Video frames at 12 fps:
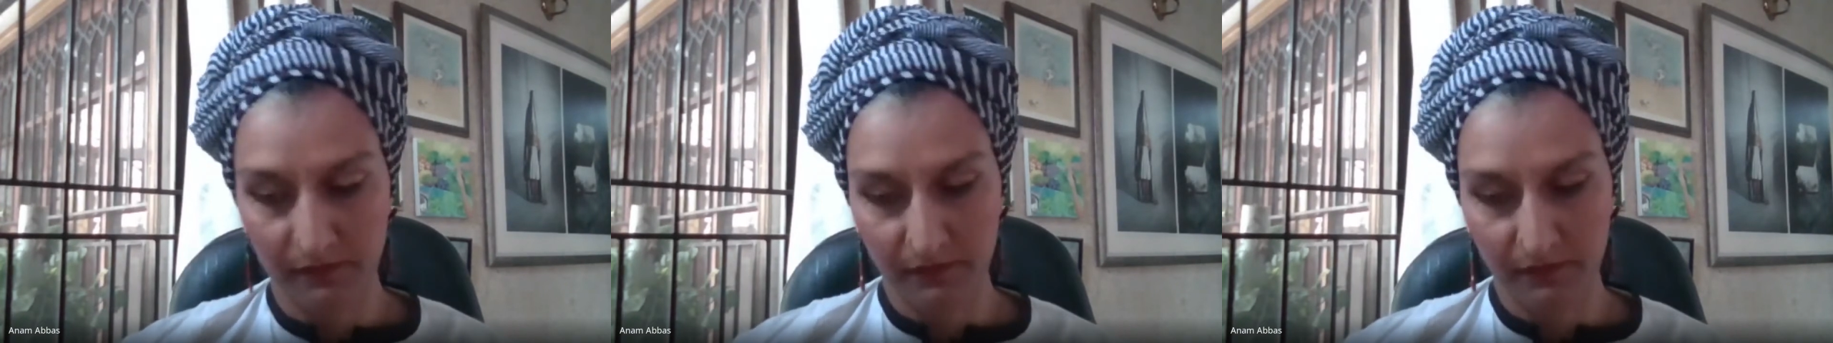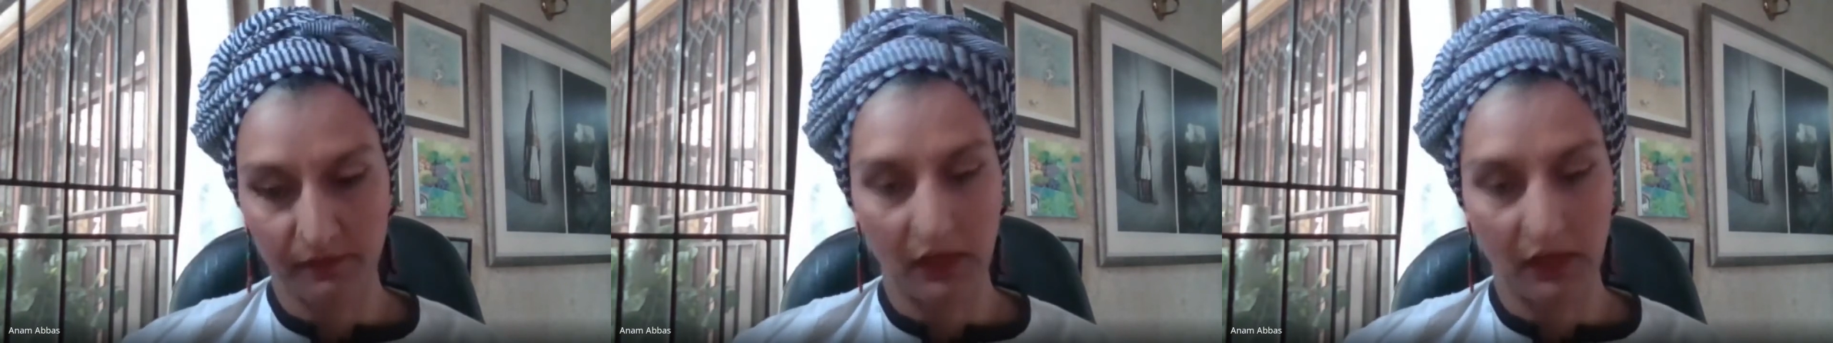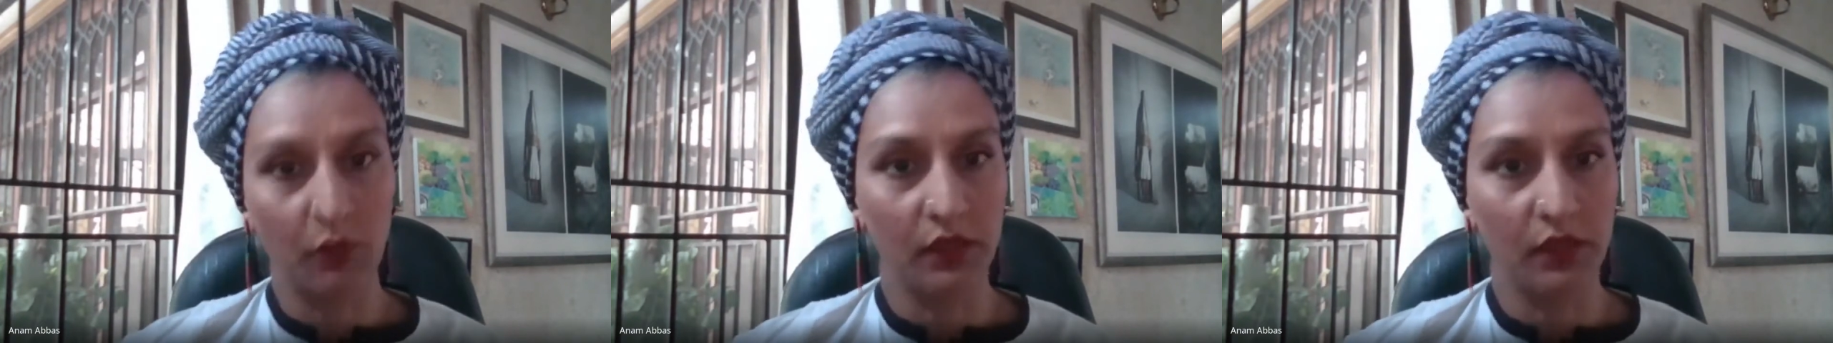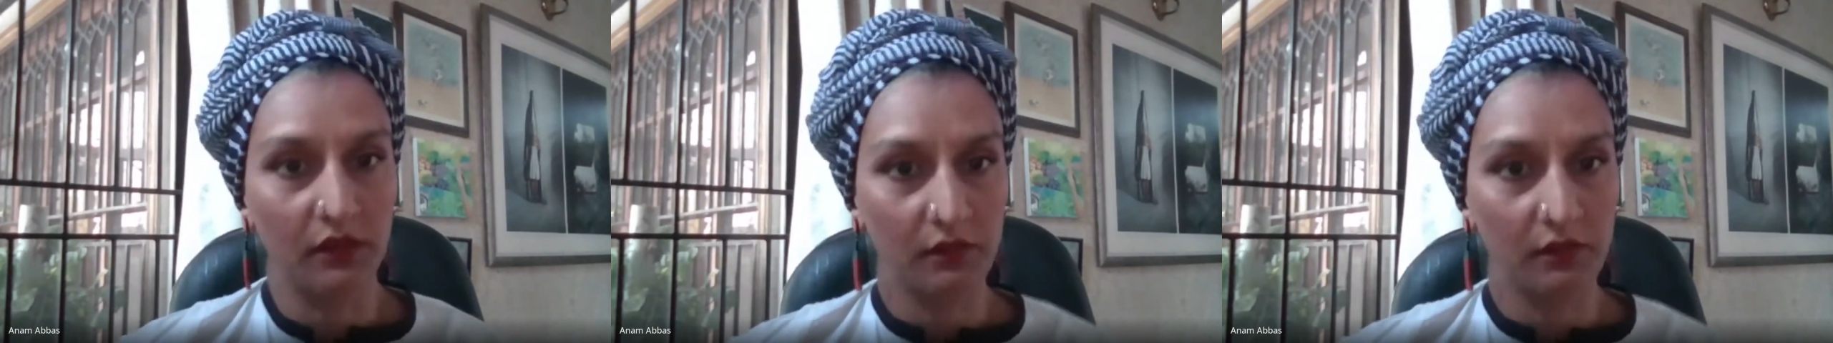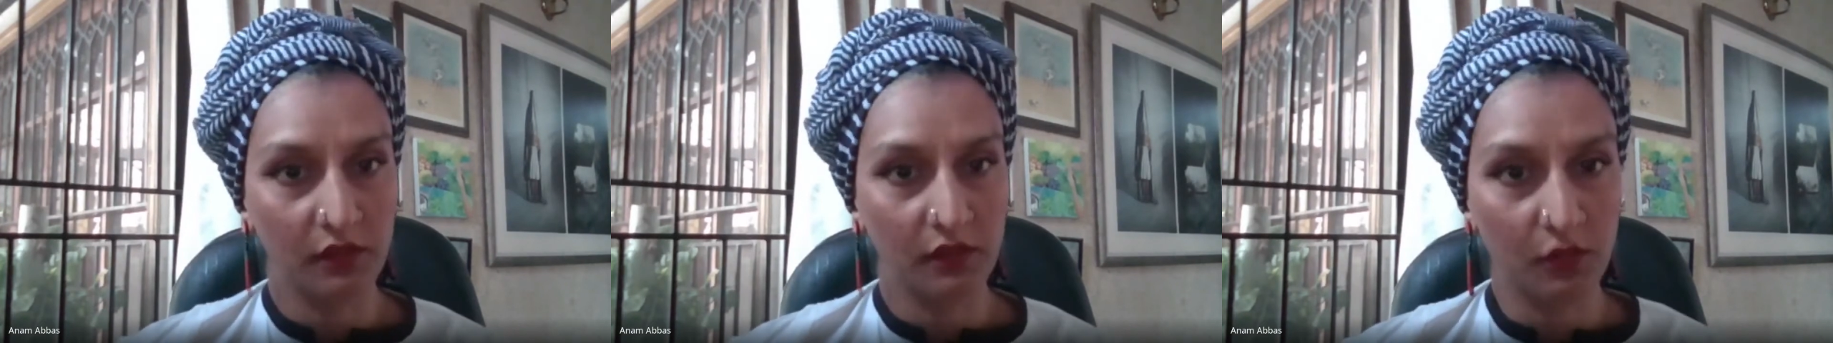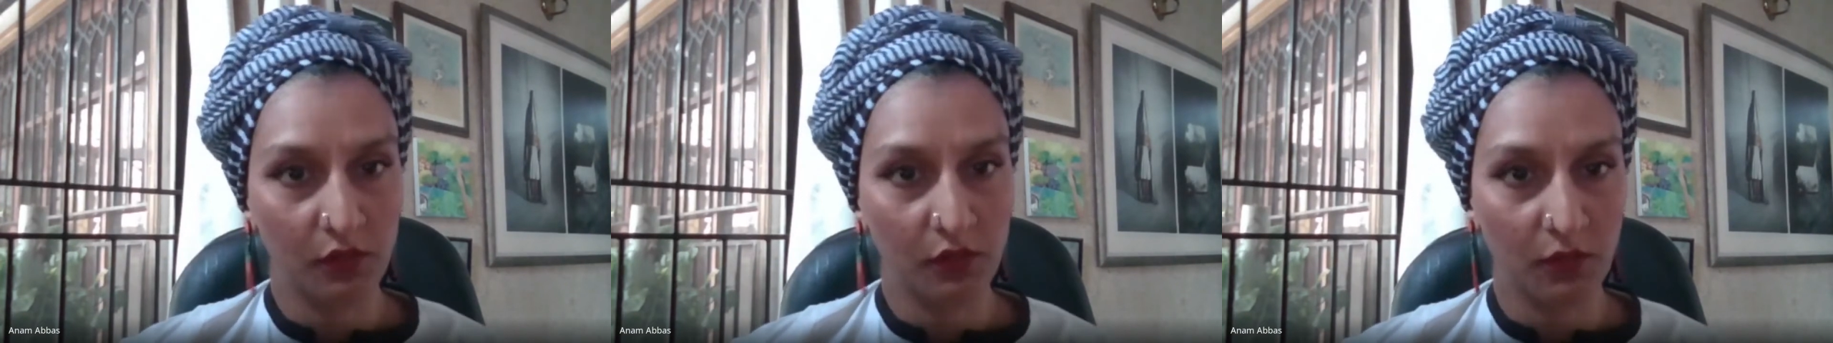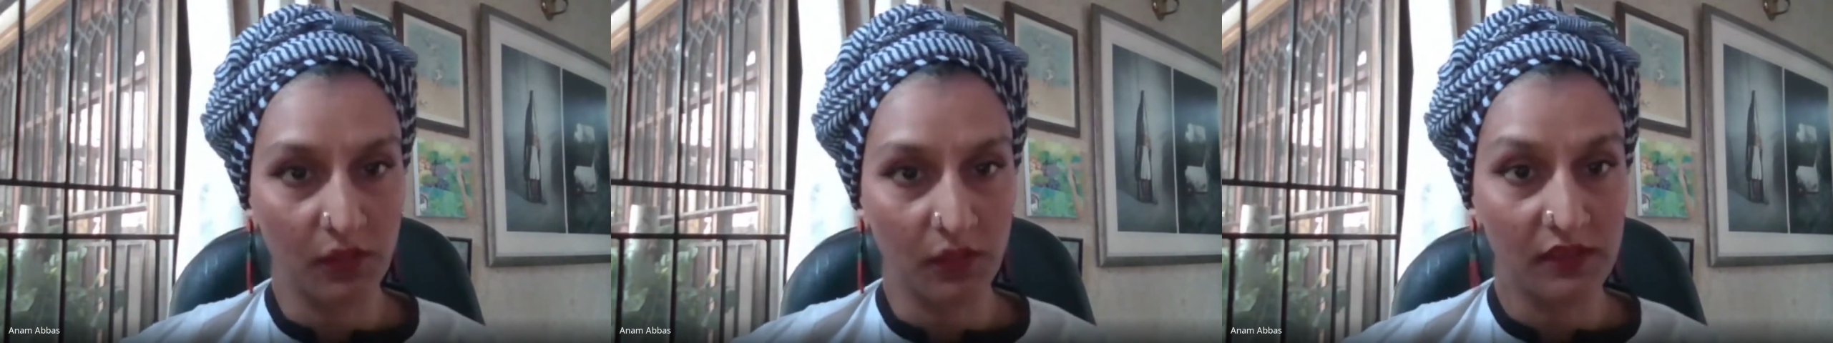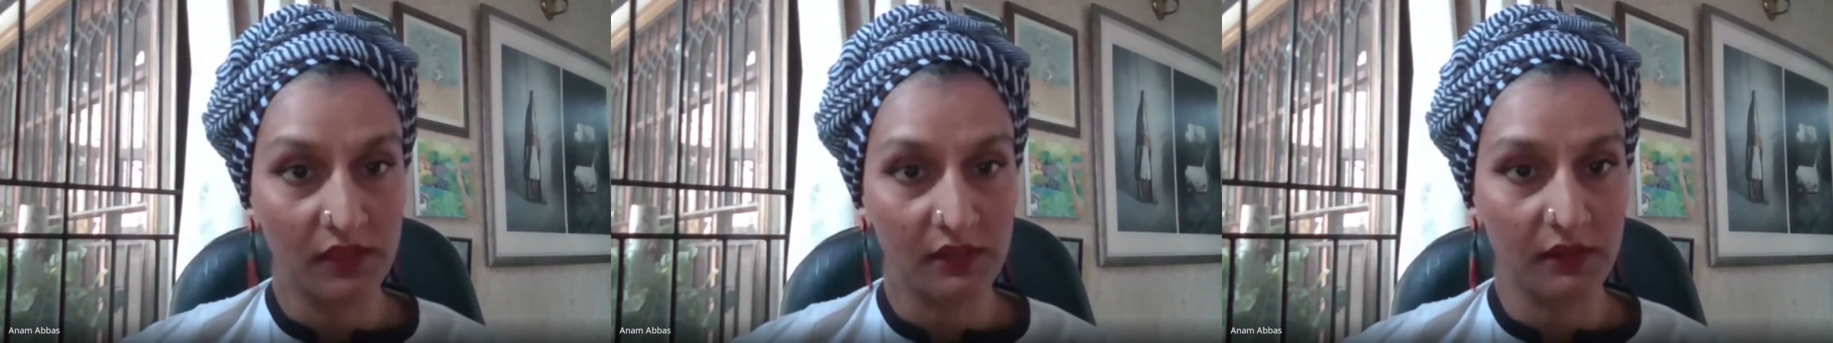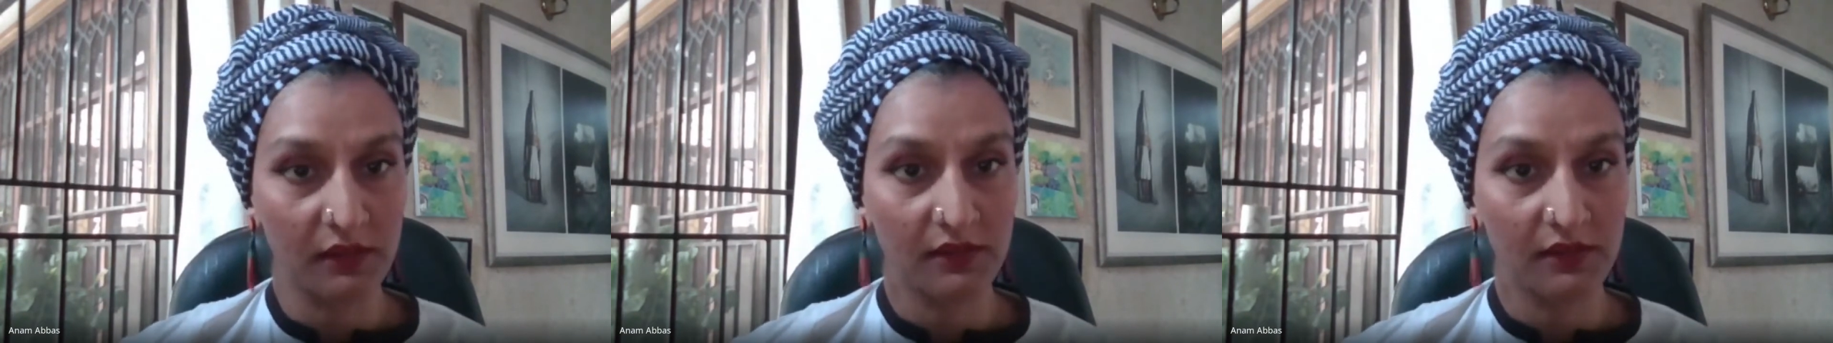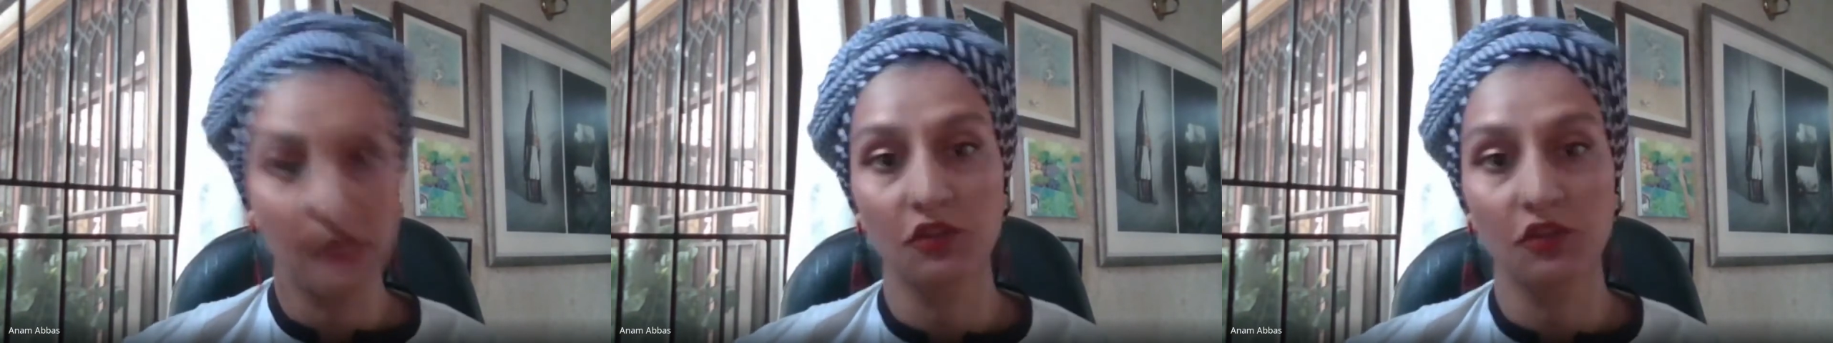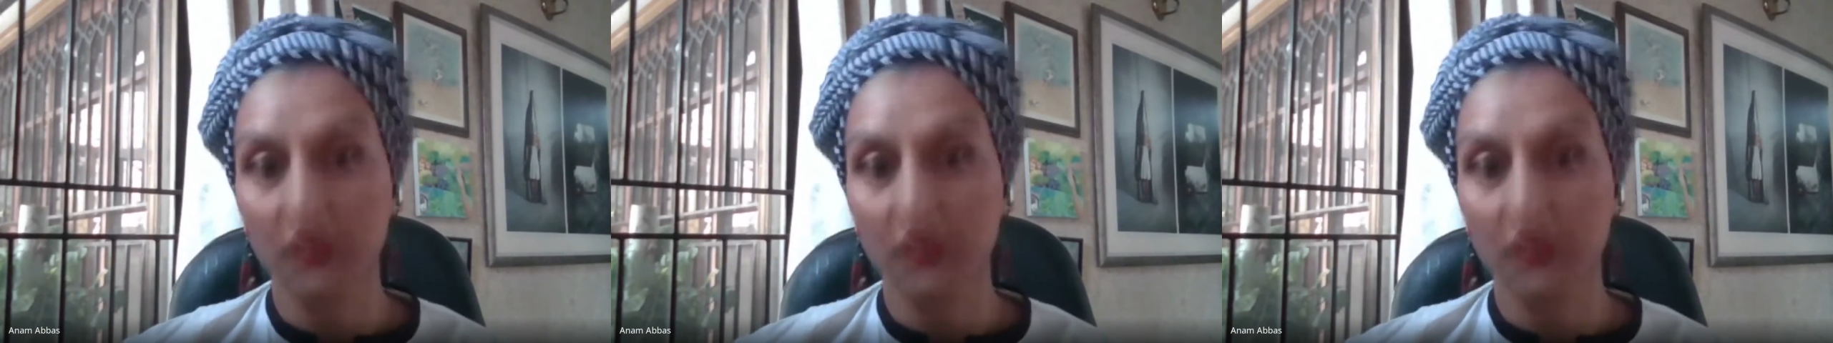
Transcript: that we, you know, that we need to censor